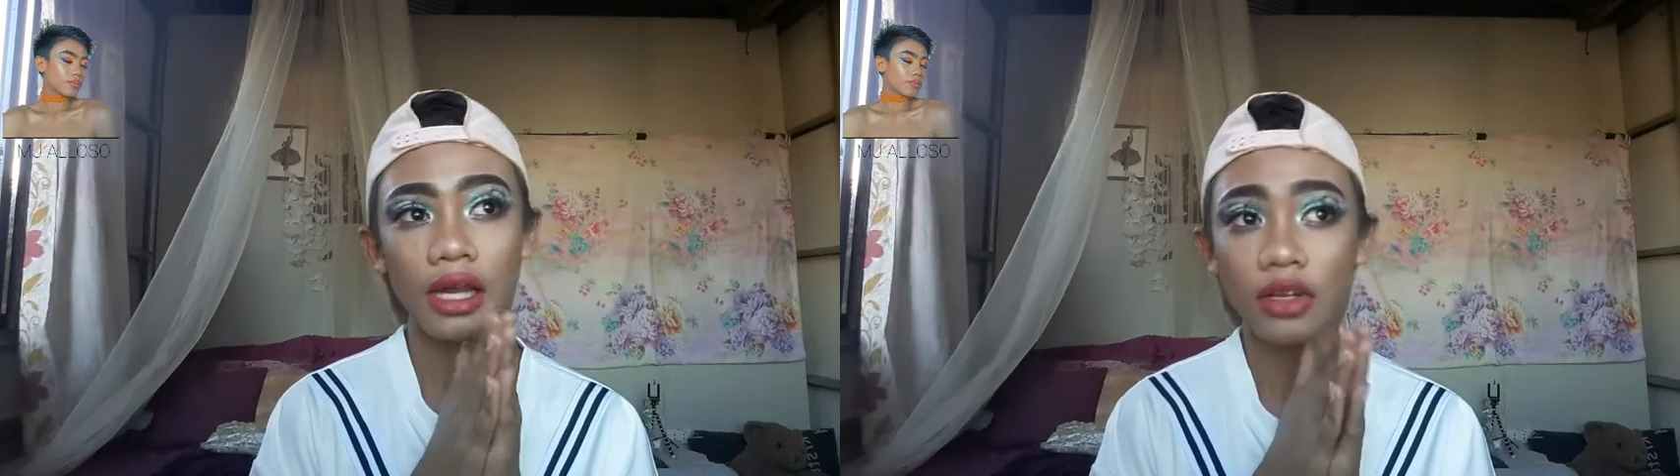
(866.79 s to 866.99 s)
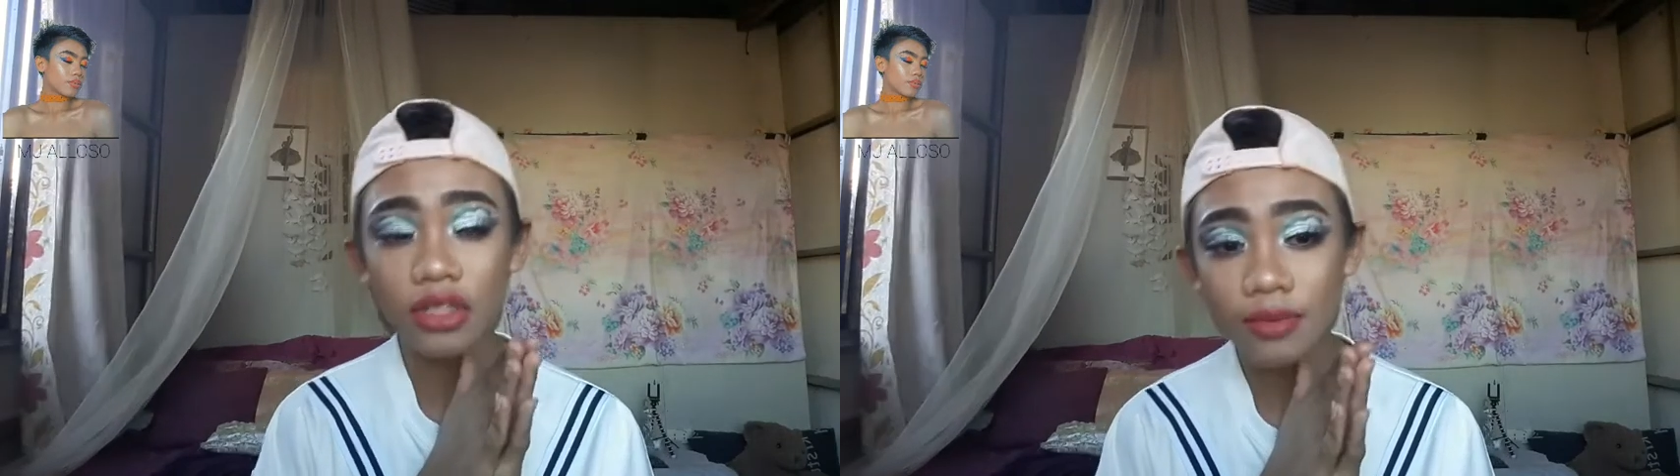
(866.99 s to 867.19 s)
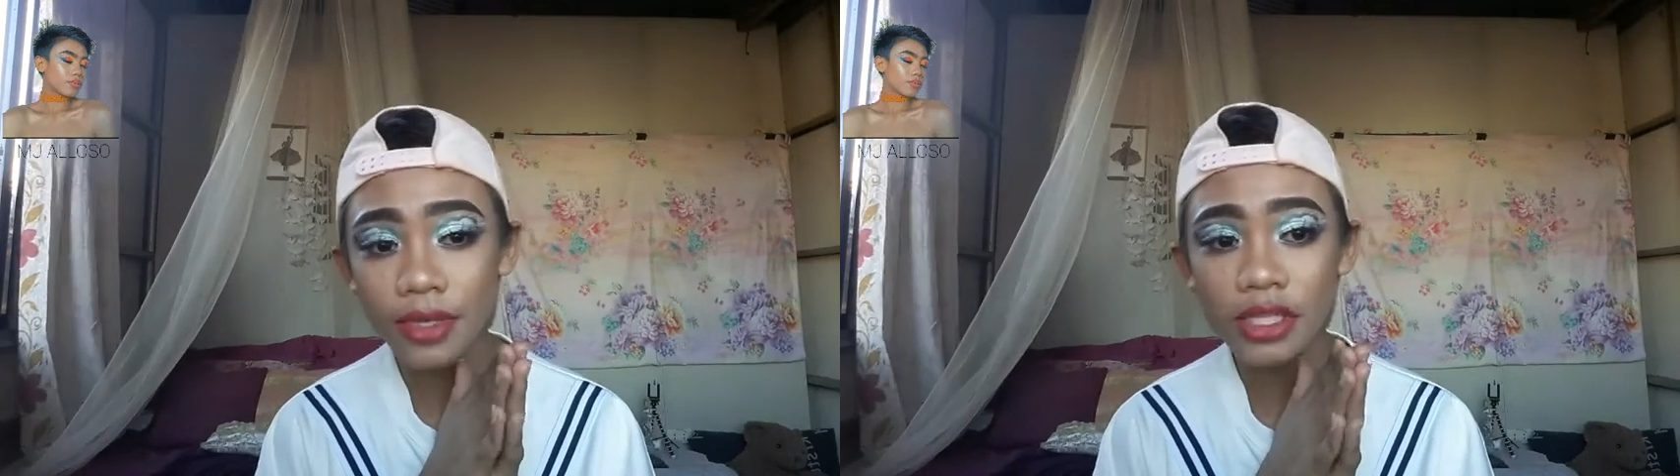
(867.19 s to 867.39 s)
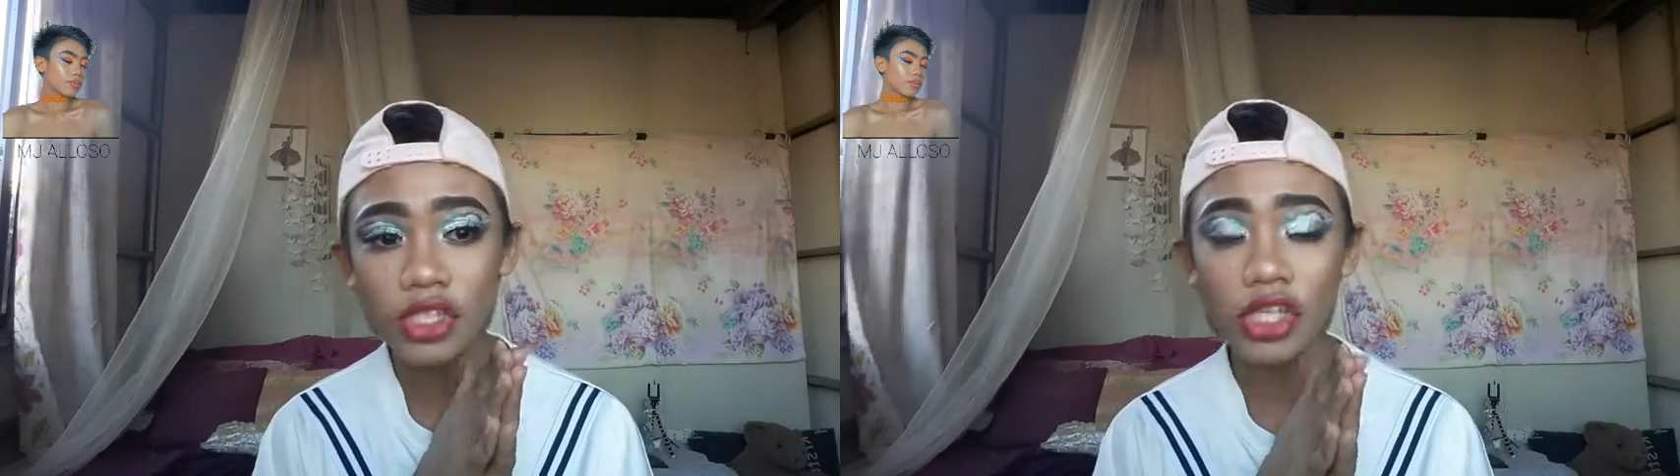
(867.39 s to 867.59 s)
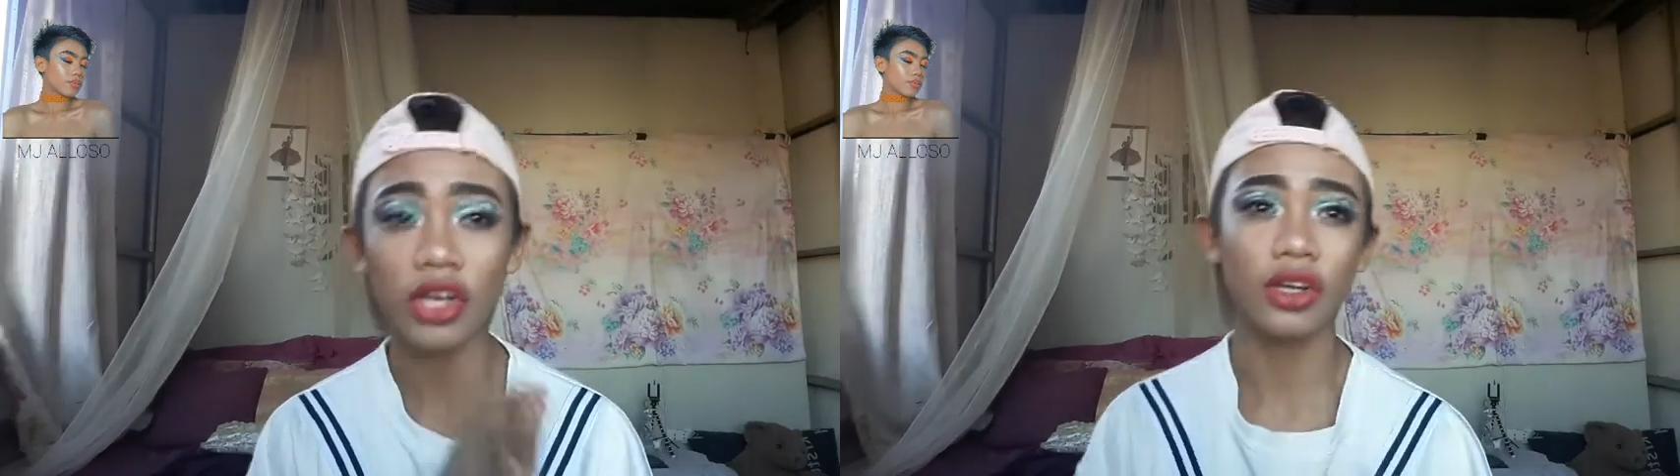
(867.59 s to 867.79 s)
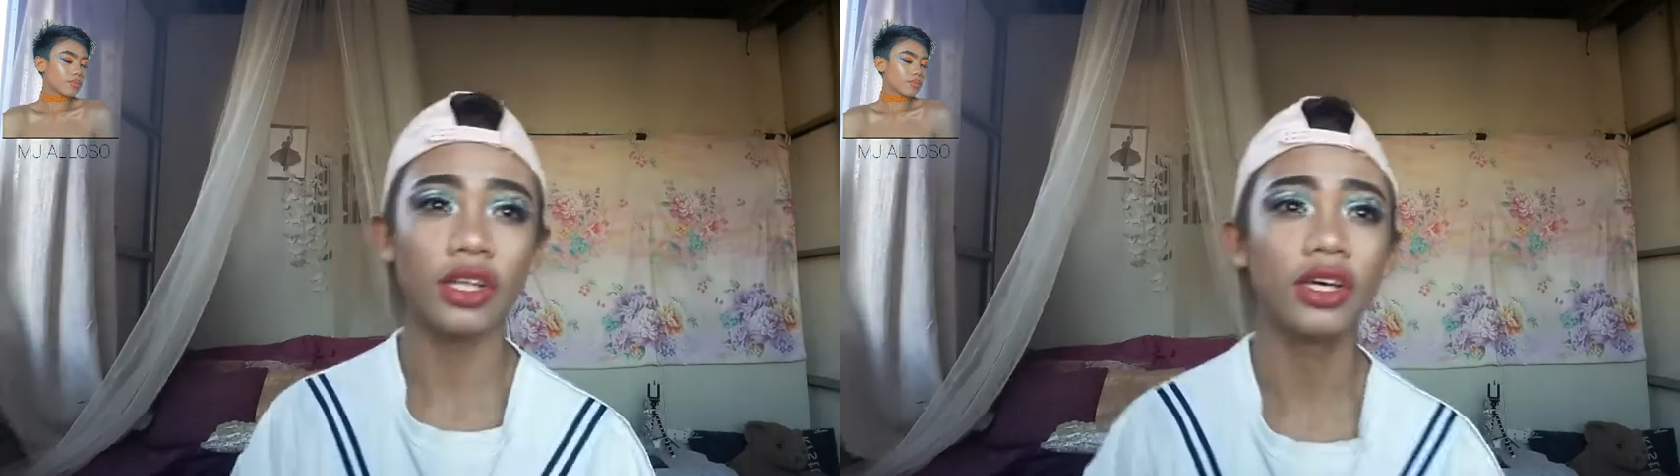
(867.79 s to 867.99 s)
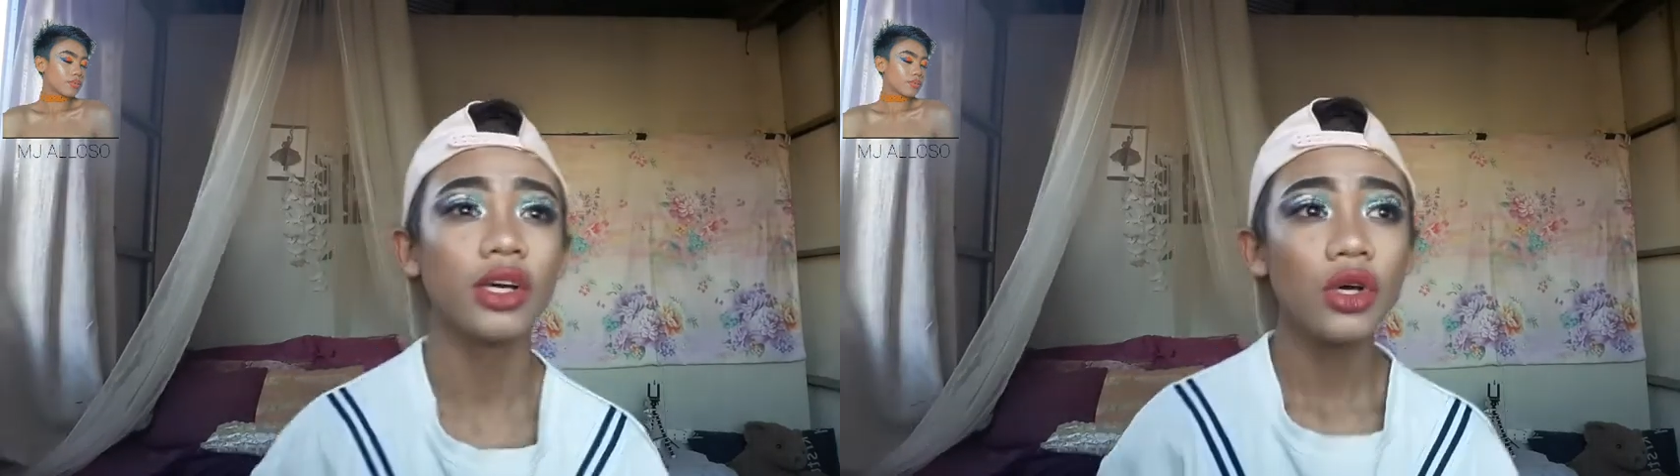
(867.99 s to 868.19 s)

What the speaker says: announcement, charot.